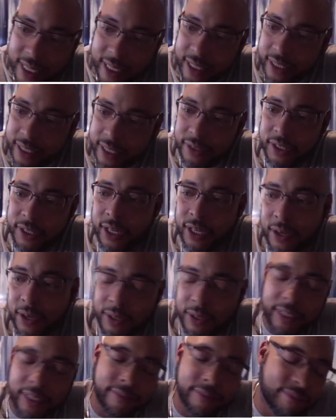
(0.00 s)
did it, you
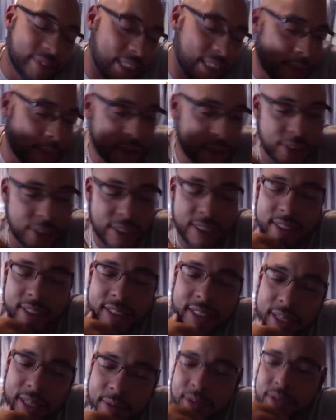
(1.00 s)
know, and it was
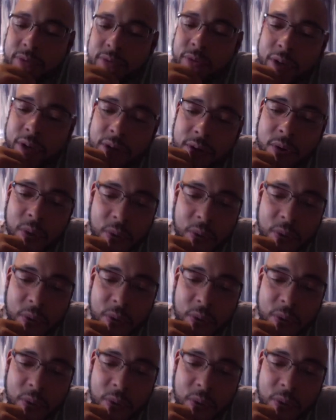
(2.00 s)
real